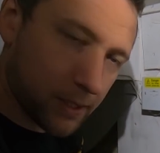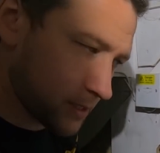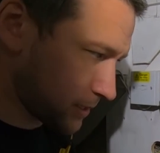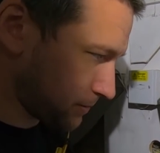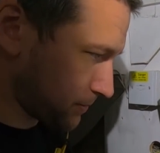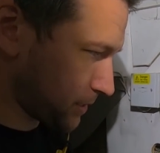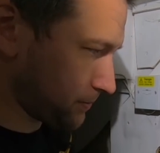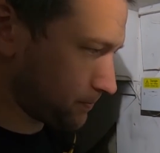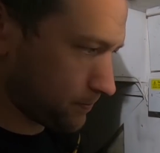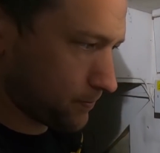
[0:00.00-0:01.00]
And that's it,
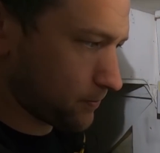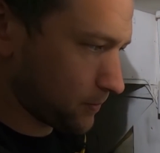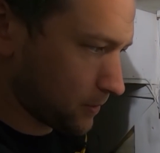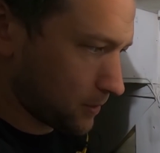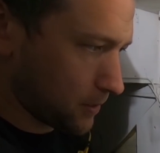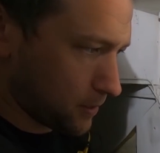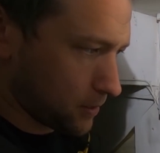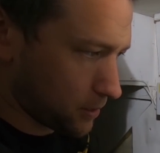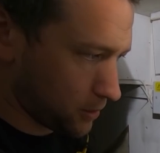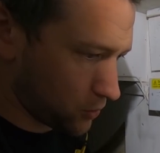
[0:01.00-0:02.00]
done.
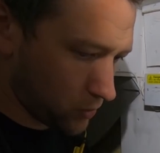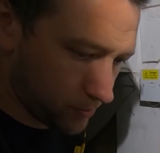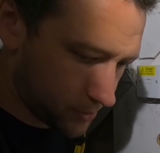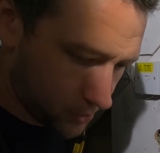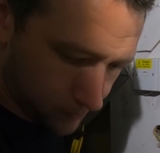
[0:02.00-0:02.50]
And your crimp is